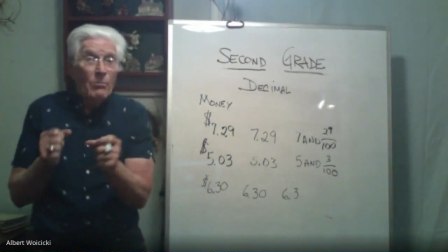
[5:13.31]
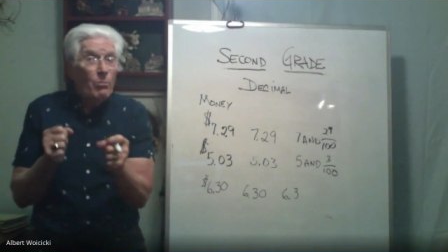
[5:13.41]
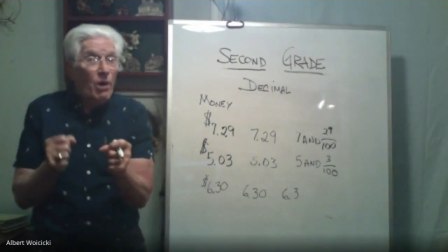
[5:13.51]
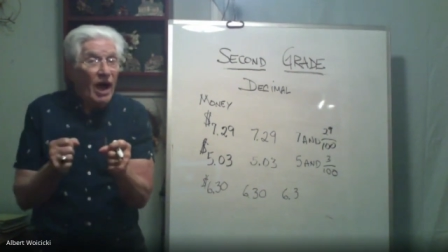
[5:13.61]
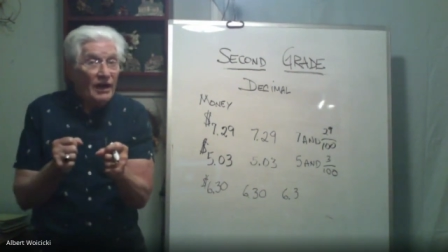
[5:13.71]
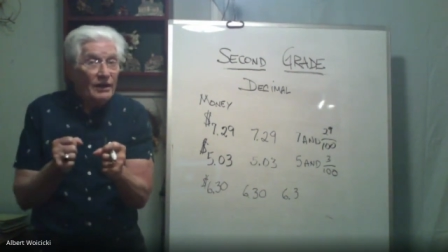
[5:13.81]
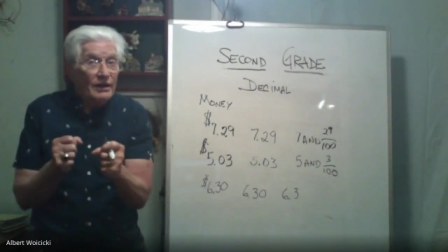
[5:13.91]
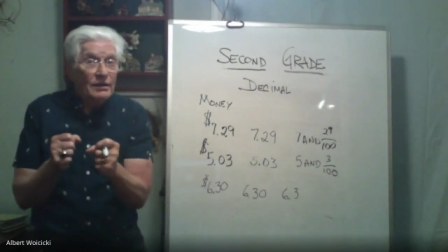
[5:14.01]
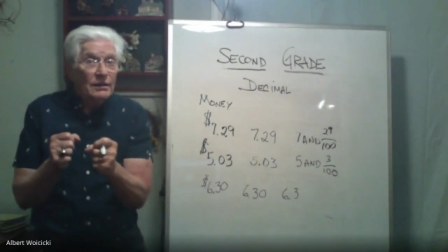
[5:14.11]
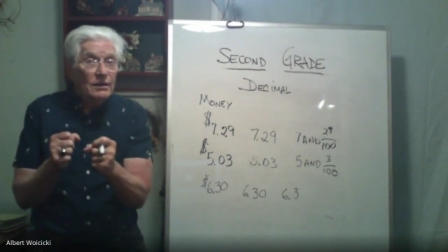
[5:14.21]
But
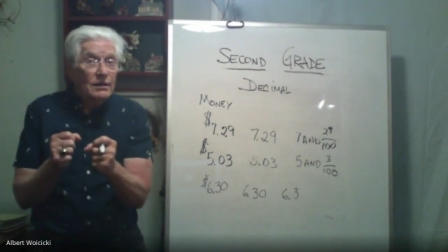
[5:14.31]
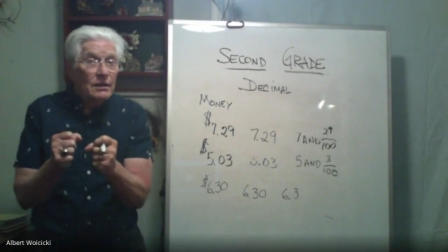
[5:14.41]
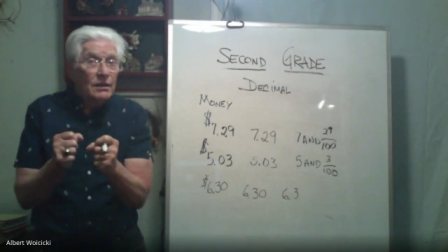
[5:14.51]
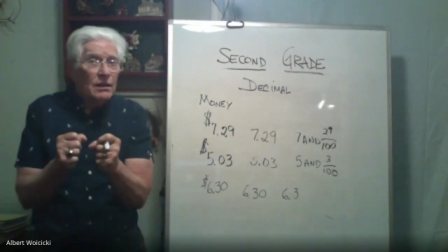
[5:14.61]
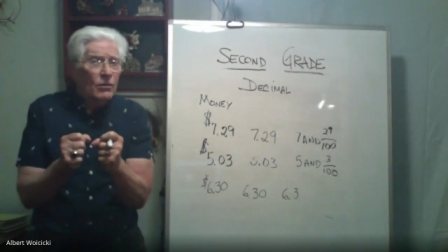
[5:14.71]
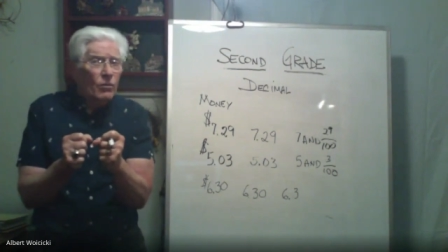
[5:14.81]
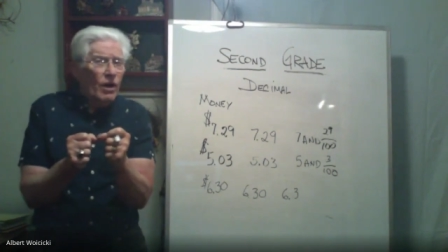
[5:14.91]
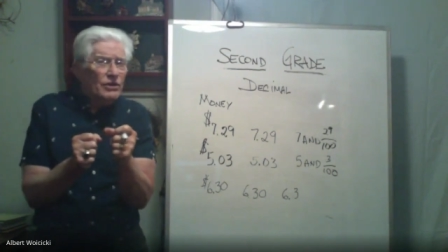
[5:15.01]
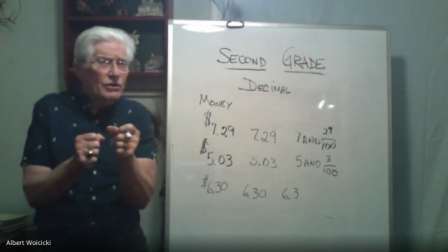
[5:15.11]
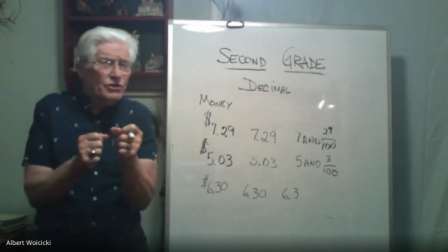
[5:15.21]

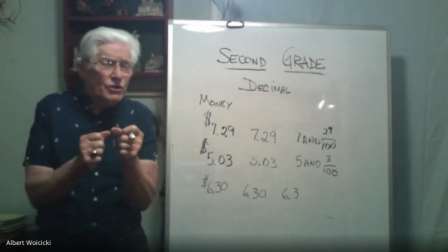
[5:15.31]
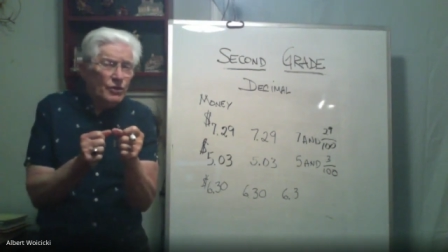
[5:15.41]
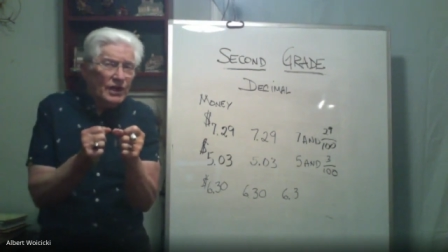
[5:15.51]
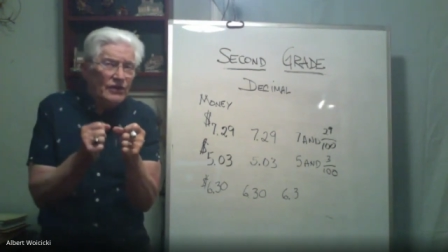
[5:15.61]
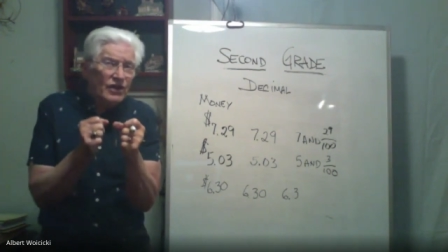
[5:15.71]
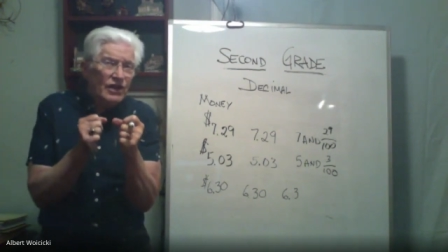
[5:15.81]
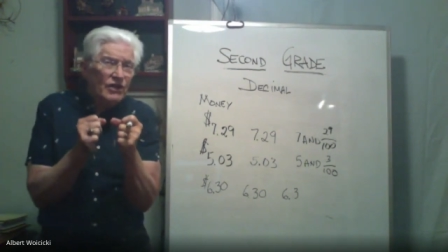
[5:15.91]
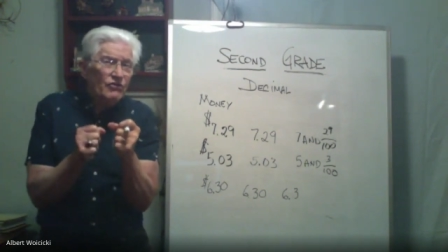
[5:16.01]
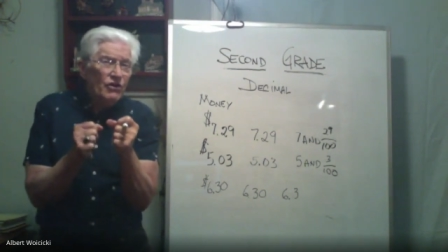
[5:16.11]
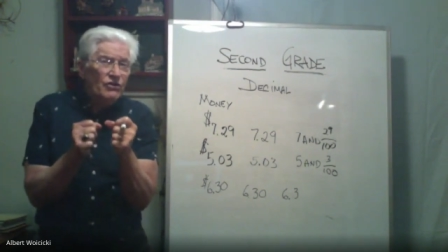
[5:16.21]
what you're doing is
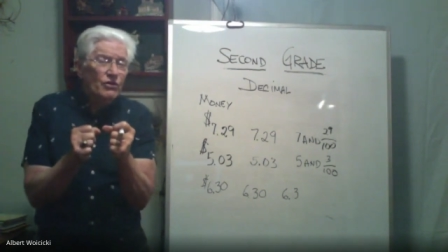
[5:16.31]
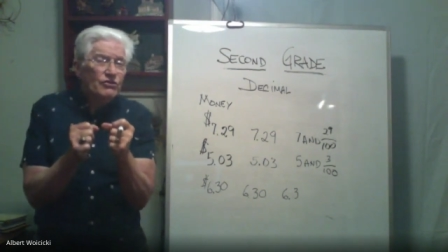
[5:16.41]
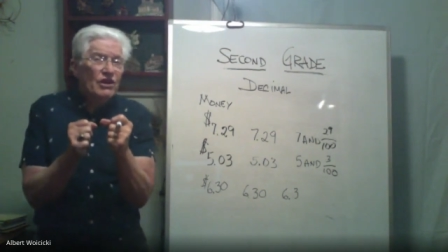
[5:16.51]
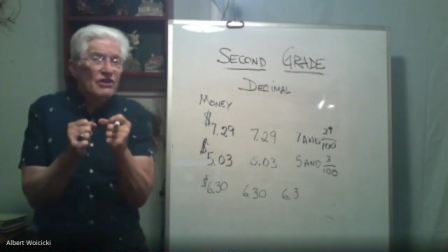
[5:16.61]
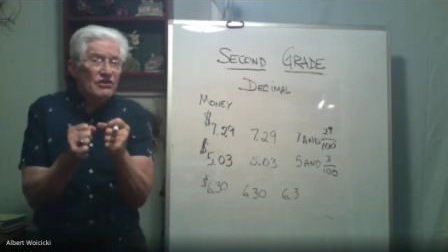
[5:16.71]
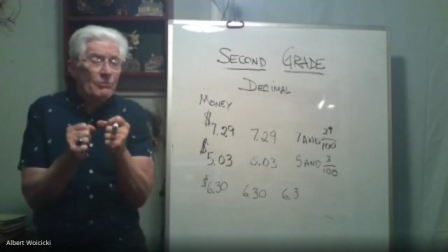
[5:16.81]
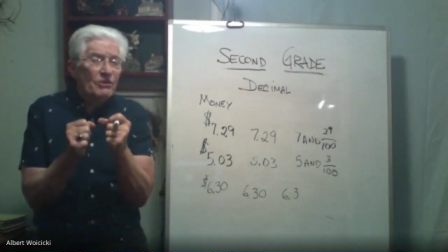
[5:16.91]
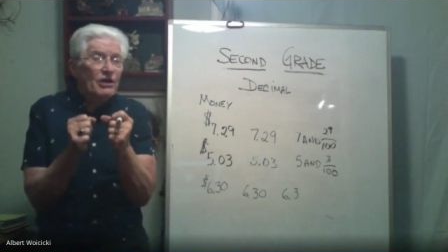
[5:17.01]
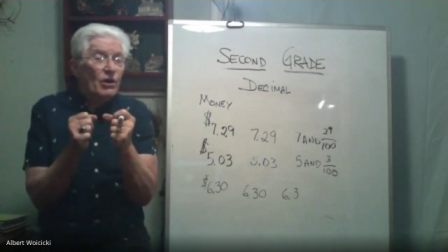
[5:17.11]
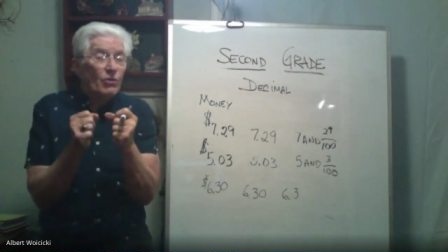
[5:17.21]
introducing
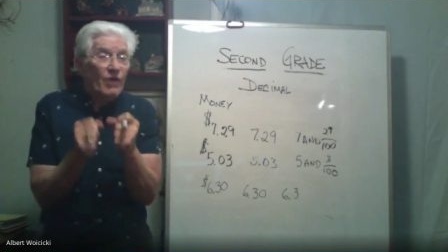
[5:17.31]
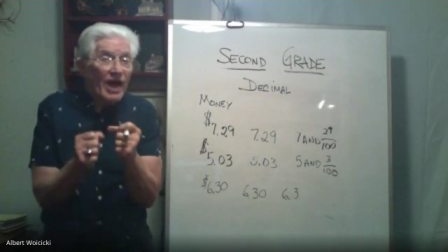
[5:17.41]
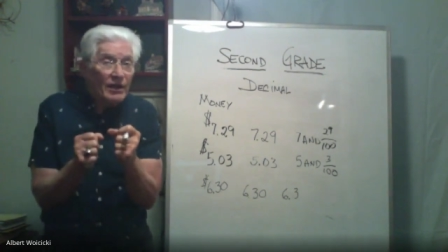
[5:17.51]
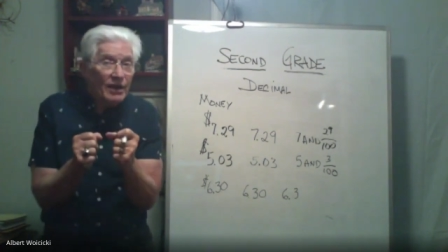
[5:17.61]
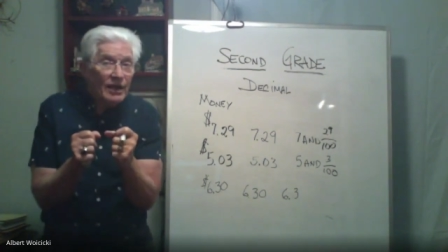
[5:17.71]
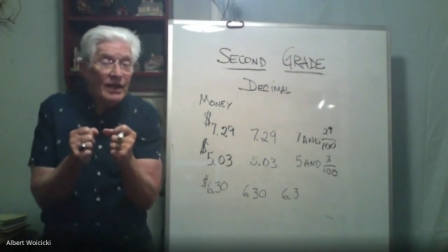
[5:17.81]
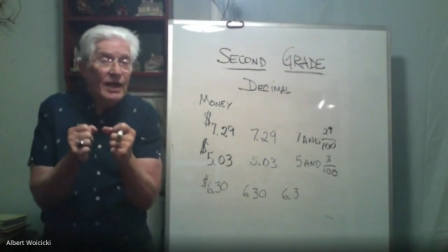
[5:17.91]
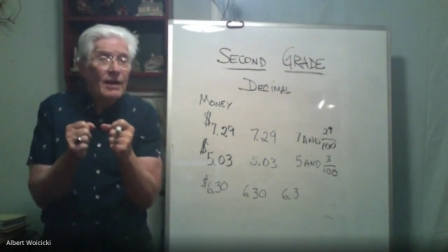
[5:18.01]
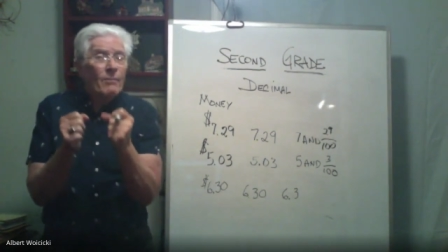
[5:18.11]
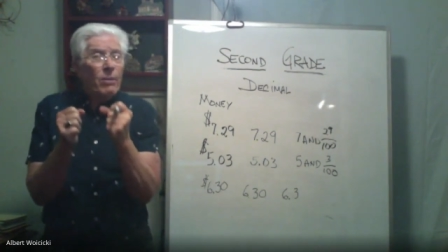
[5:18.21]
something correctly,
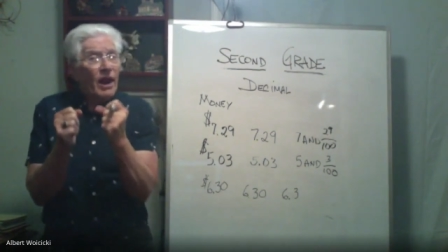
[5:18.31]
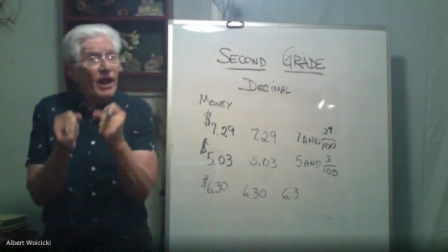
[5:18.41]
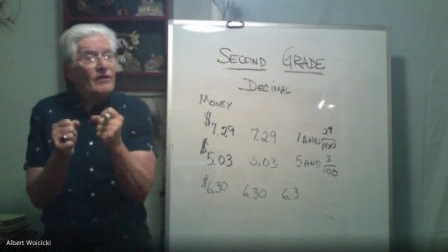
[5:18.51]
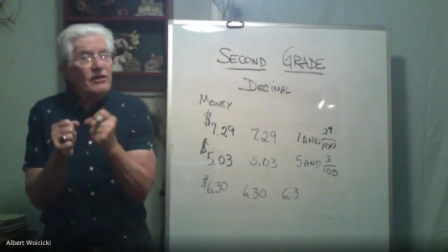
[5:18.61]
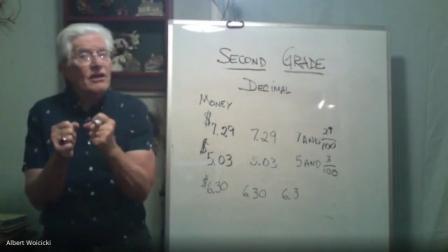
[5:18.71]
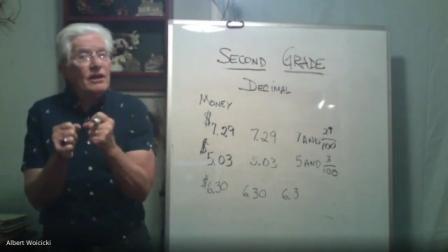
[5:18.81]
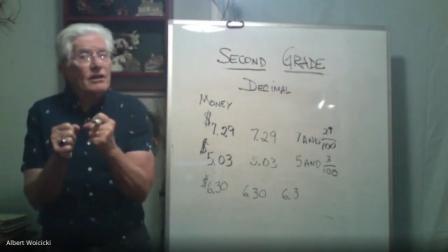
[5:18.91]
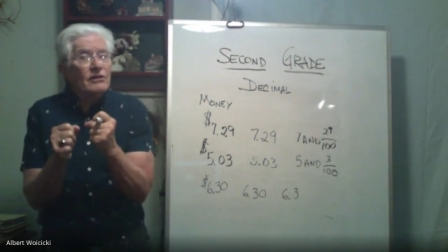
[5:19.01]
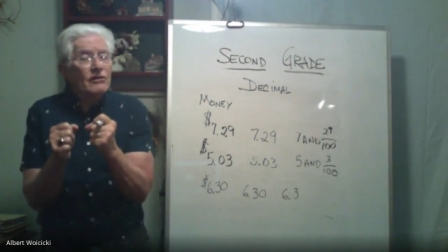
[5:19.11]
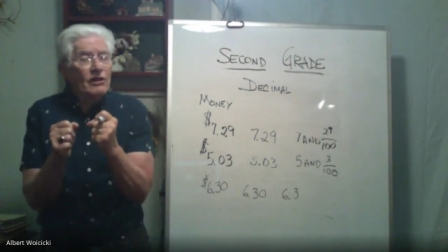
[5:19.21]
placing it
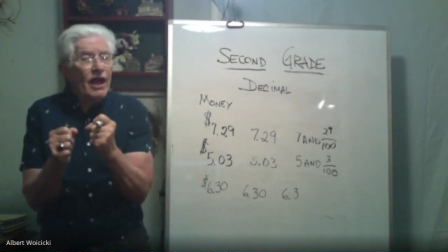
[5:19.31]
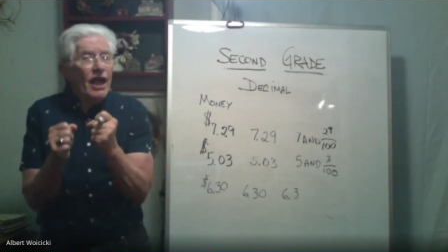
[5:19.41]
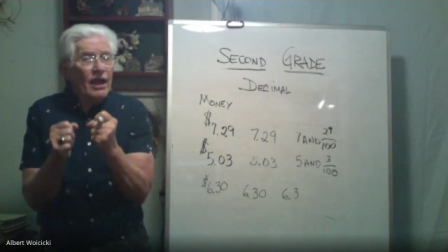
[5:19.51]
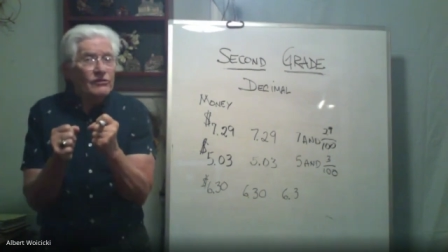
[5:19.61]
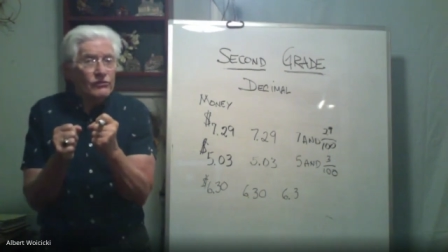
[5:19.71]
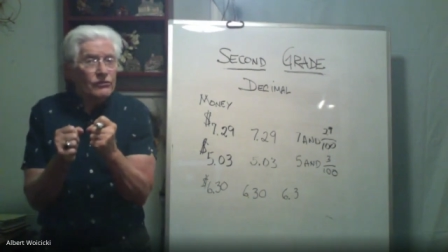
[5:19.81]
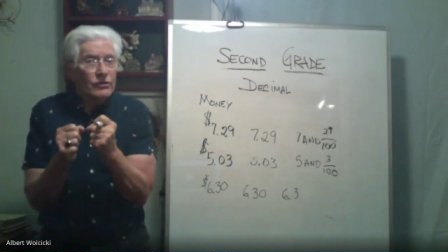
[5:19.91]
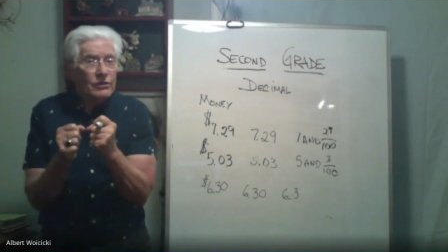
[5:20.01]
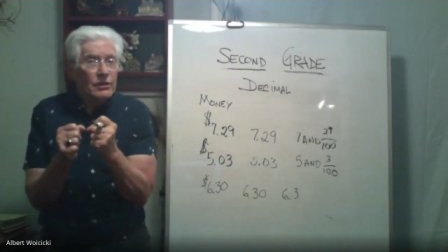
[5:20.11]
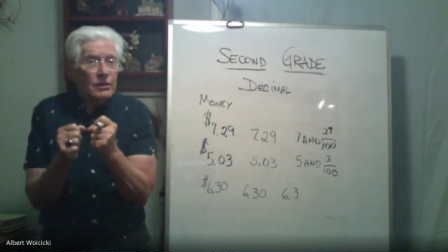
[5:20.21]
into their heads
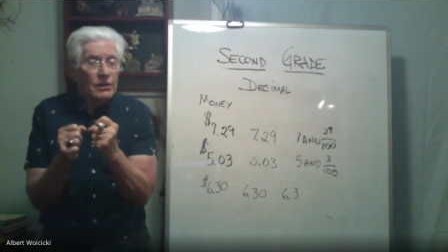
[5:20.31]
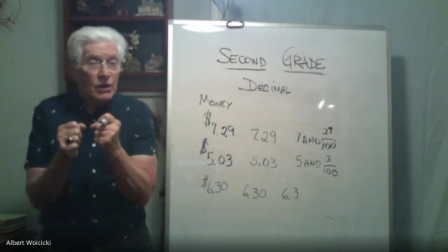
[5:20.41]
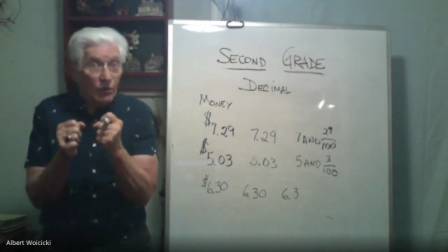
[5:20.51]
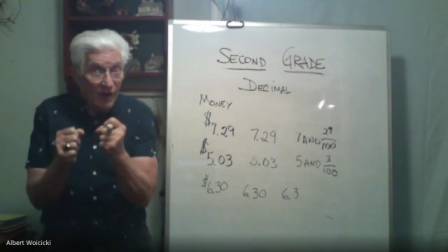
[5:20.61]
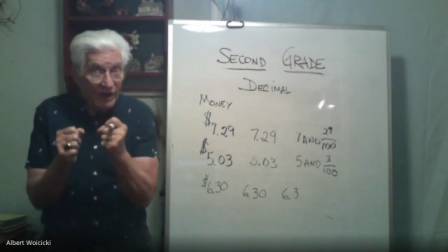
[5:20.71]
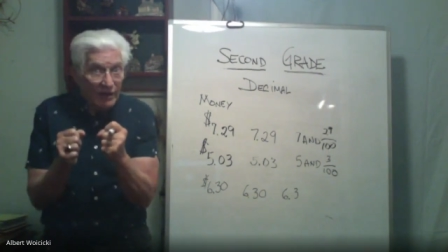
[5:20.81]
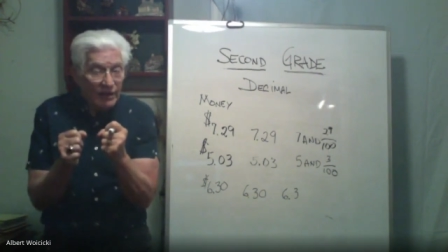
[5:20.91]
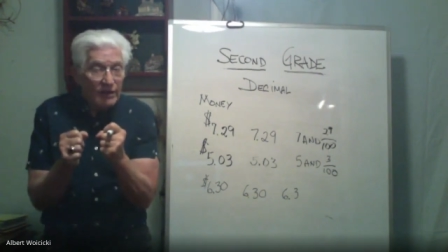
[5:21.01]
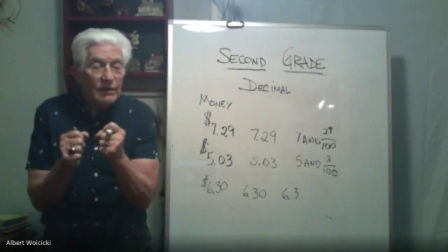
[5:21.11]
correctly.